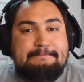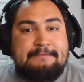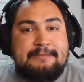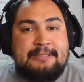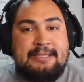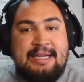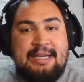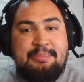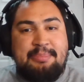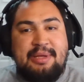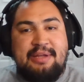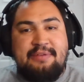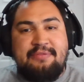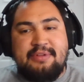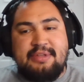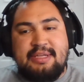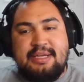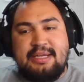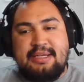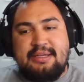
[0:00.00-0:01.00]
you got to pay
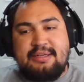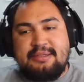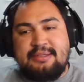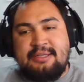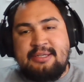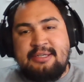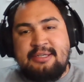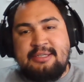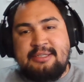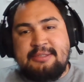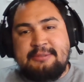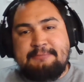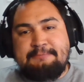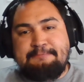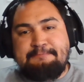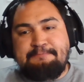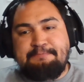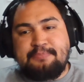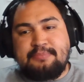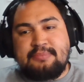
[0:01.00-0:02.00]
for that.
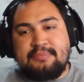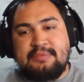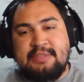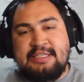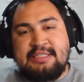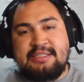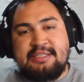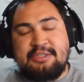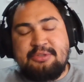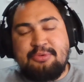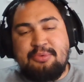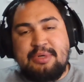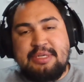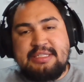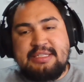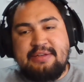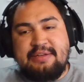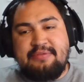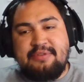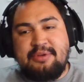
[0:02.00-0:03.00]
Um, is the
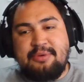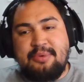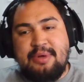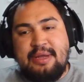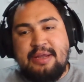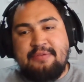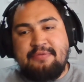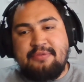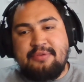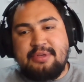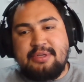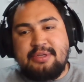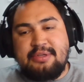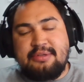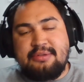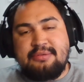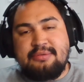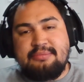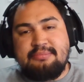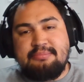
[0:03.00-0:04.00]
2070 right for
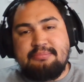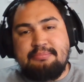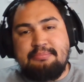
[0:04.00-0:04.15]
you?